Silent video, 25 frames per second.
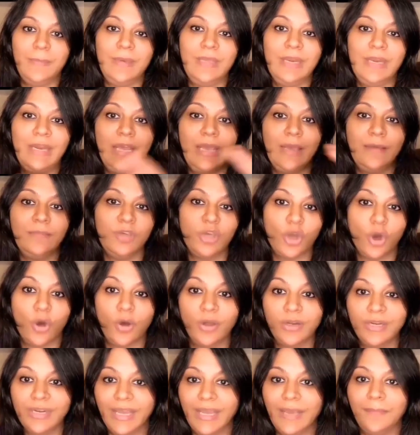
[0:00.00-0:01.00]
name,
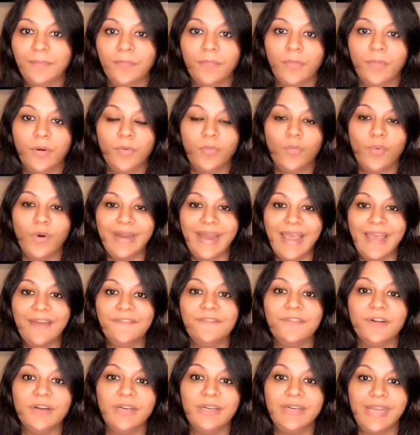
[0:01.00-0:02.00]
your name,
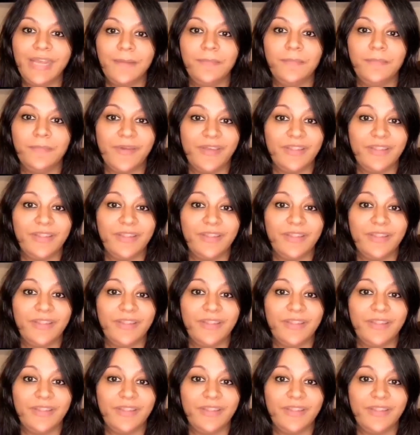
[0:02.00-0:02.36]
whatever name,